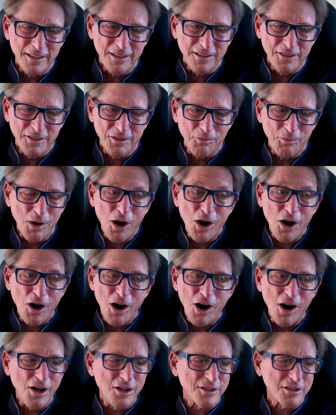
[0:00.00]

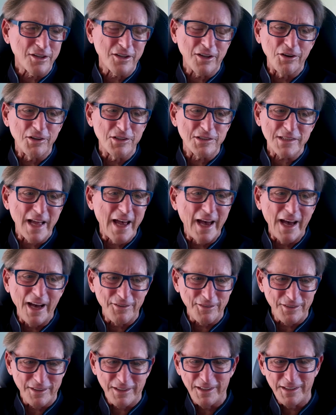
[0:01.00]
ball goes
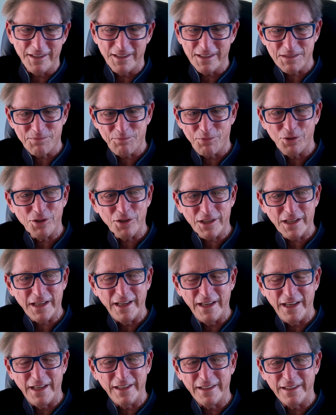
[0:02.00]
out to this poor
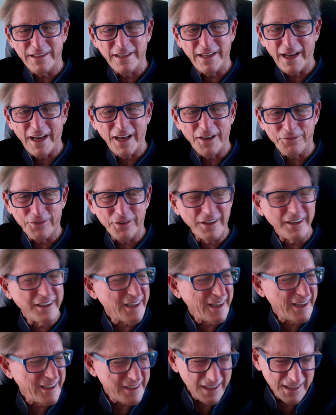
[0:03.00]
kid in the outfield. He kind
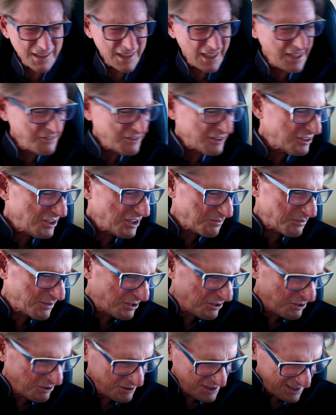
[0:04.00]
of doesn't even look, but
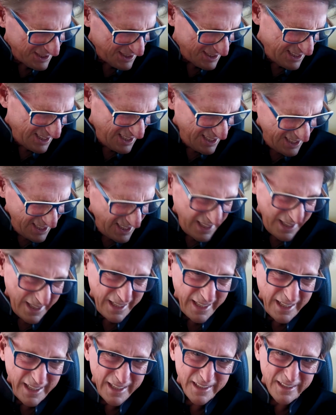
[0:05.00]
holds his
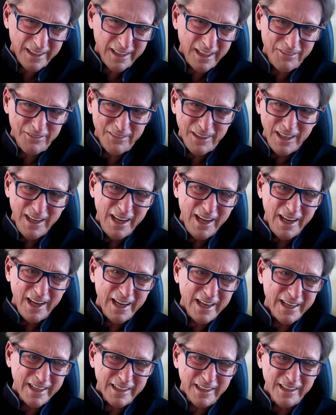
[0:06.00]
hand up.
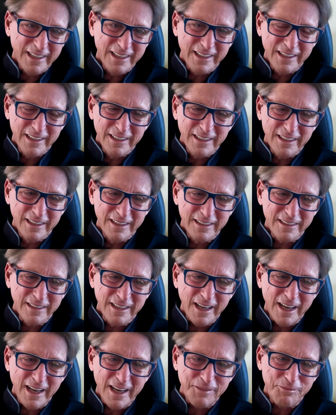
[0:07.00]
And
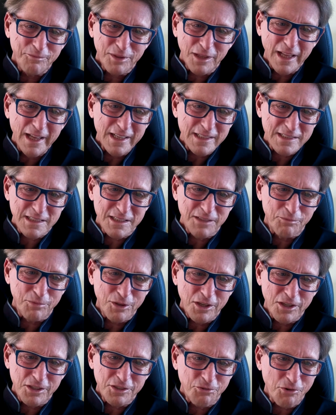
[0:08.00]
God bless, the
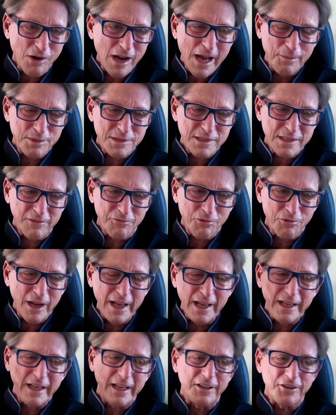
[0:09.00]
ball drops
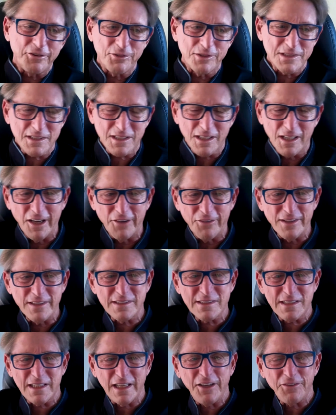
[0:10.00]
right into his glove. And
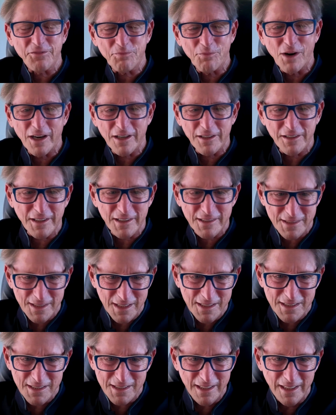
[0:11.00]
Steve Martin does
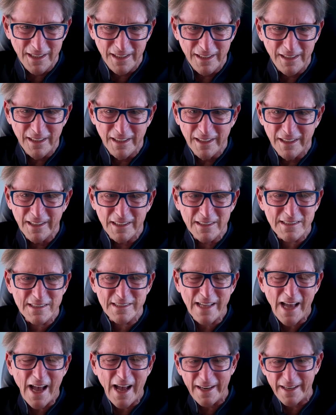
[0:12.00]
this
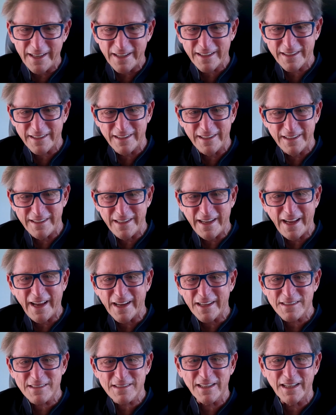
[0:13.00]
ecstatic
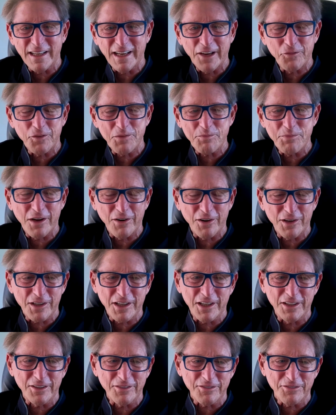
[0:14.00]
dance that every parent
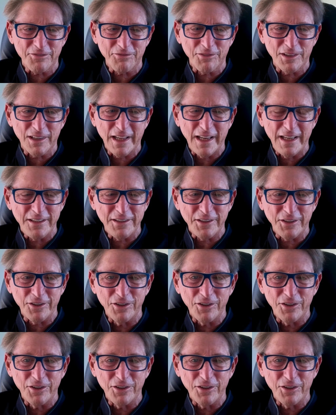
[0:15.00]
can relate to.